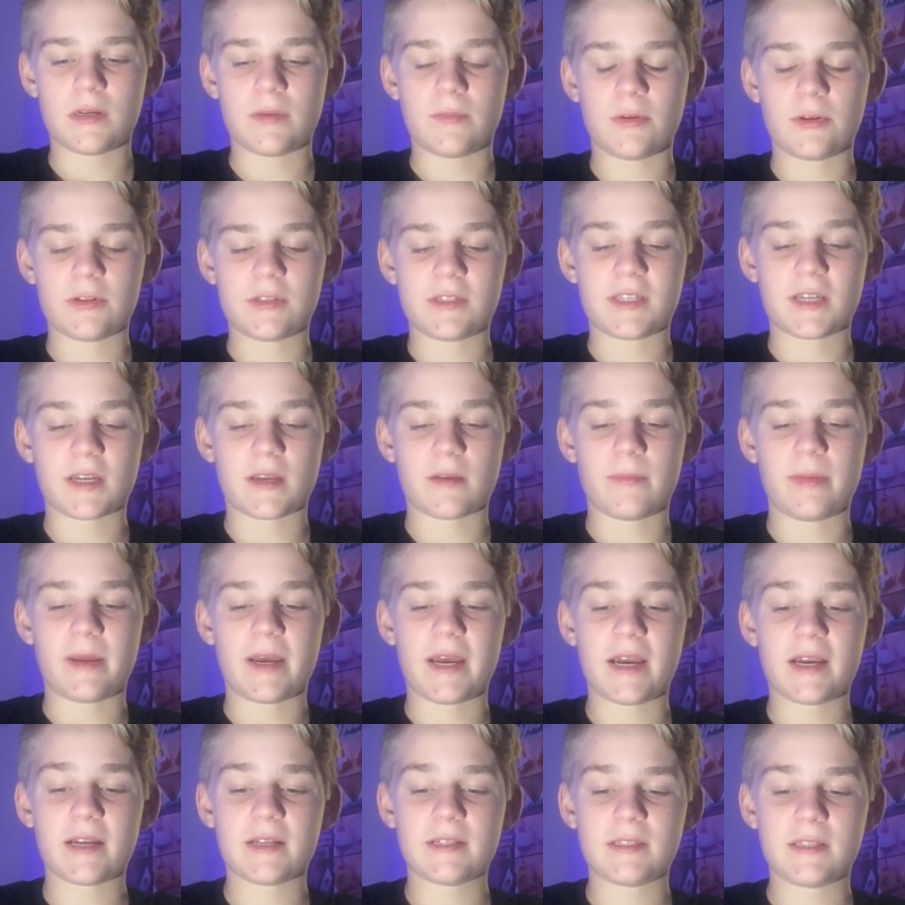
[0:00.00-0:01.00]
come on, second
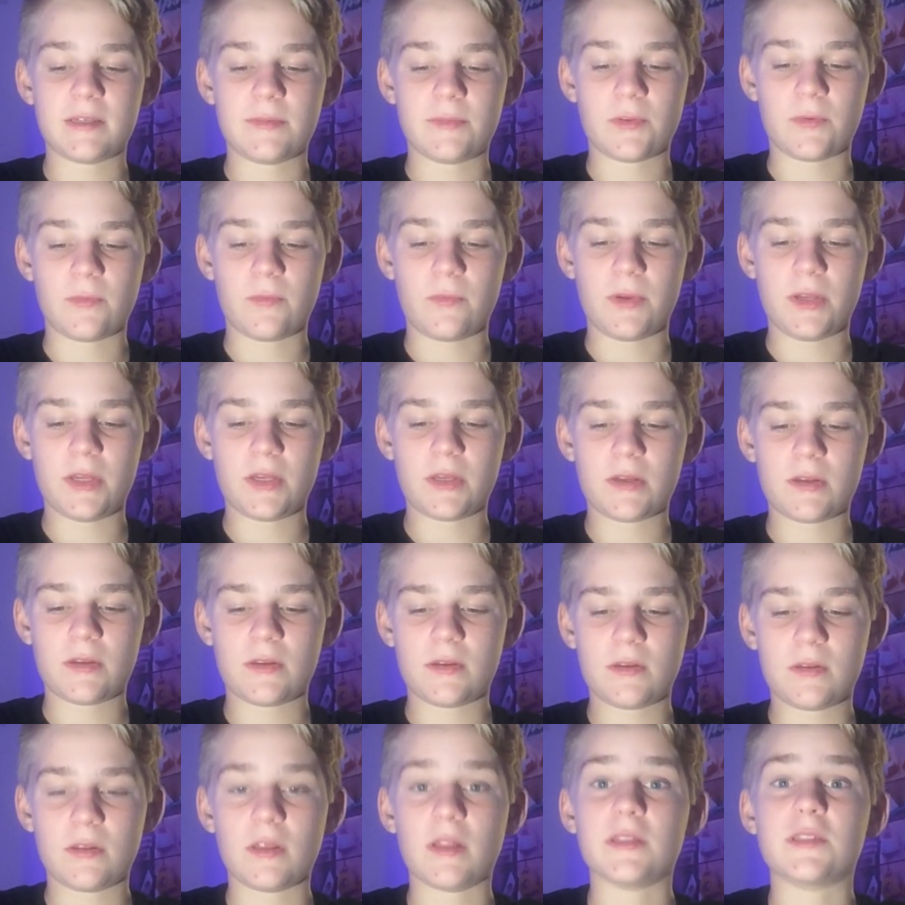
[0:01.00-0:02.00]
pack to the week.
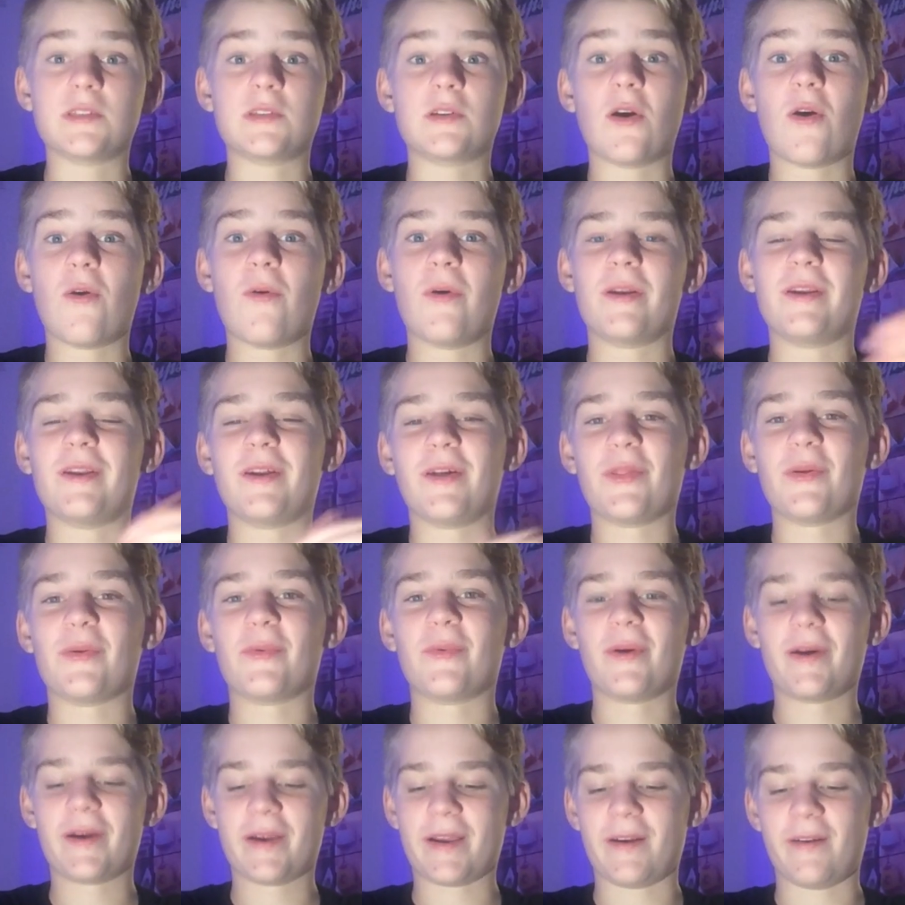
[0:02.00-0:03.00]
Let's go, another
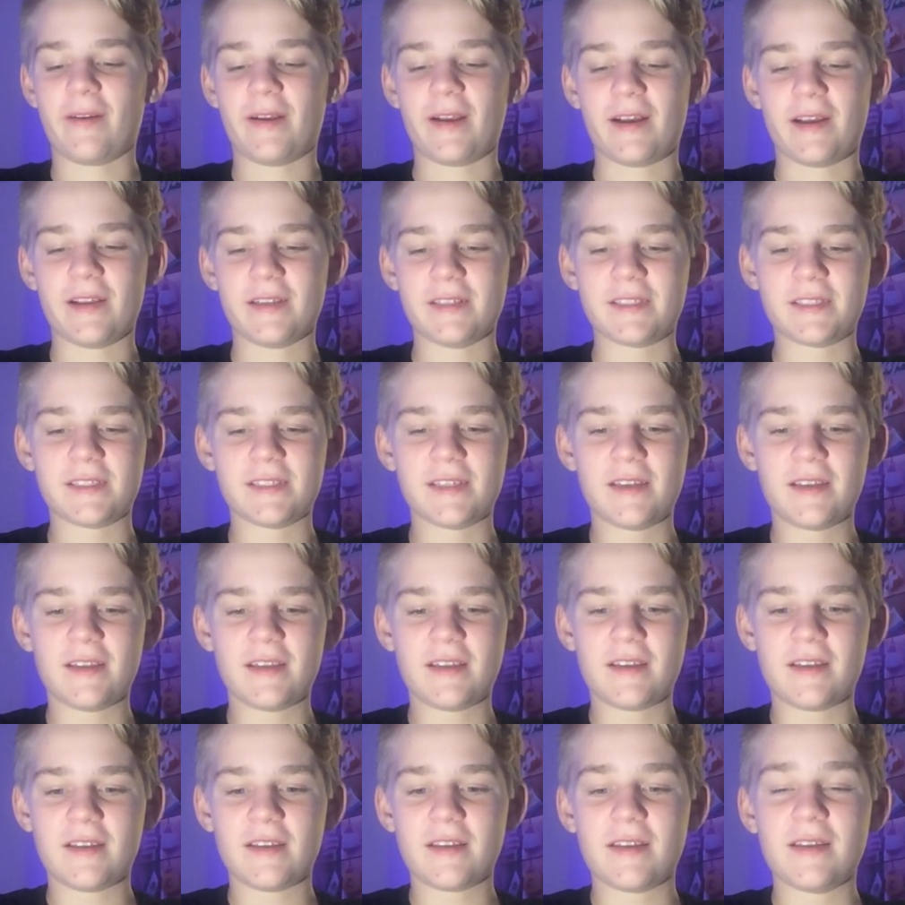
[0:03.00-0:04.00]
walkout, guys.
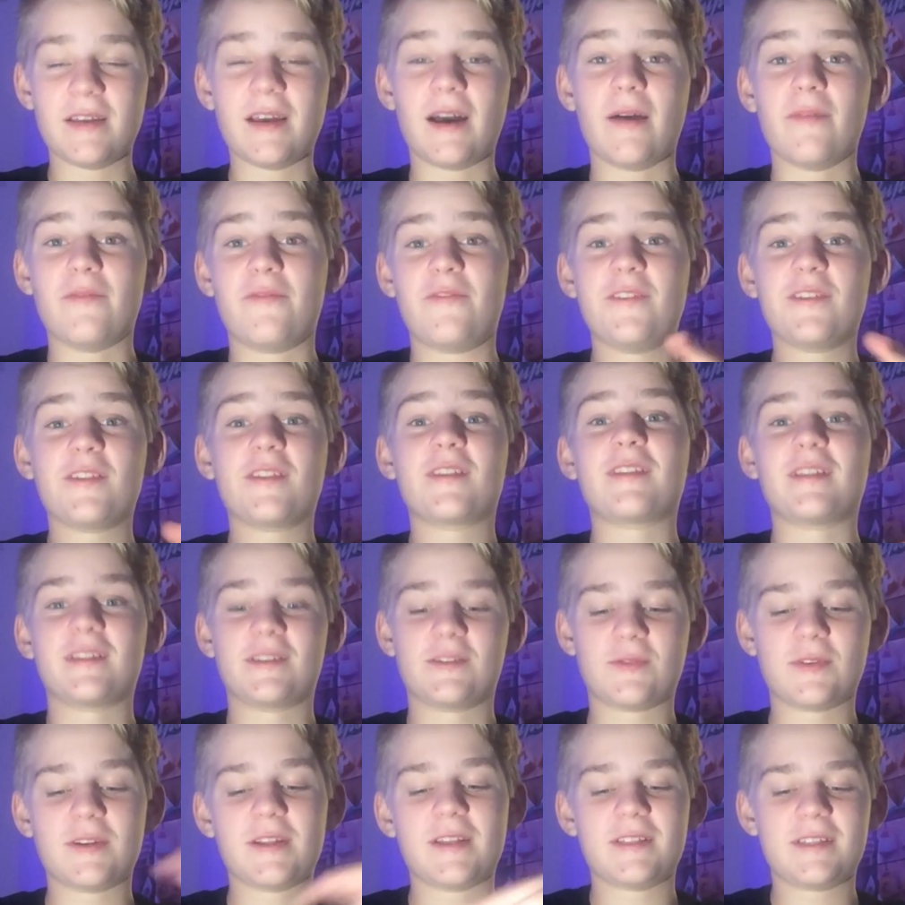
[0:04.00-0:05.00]
I'm feeling like
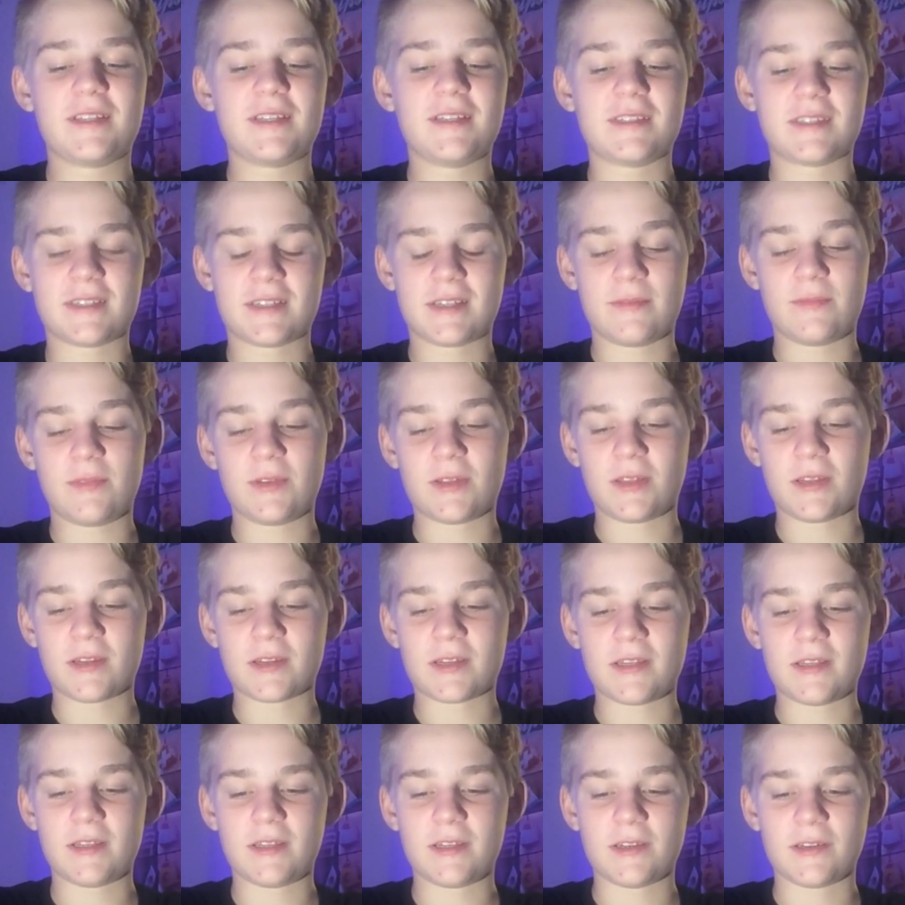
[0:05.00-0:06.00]
2018 is gonna be a
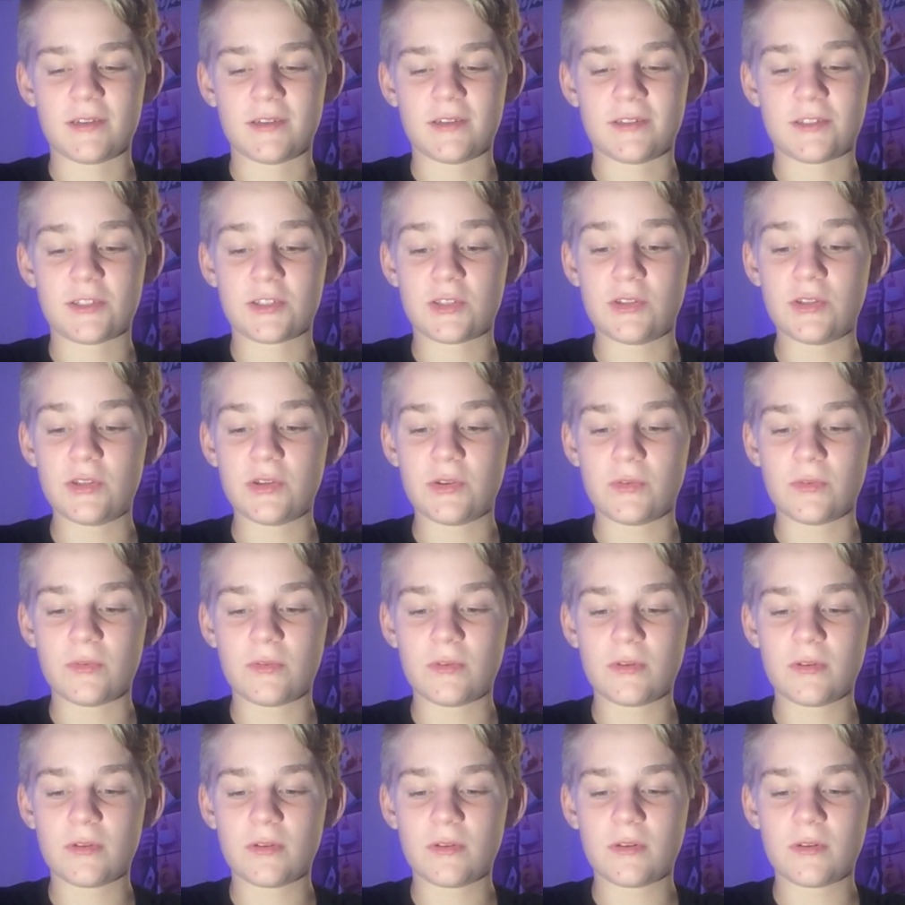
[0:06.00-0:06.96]
lucky year. It's new.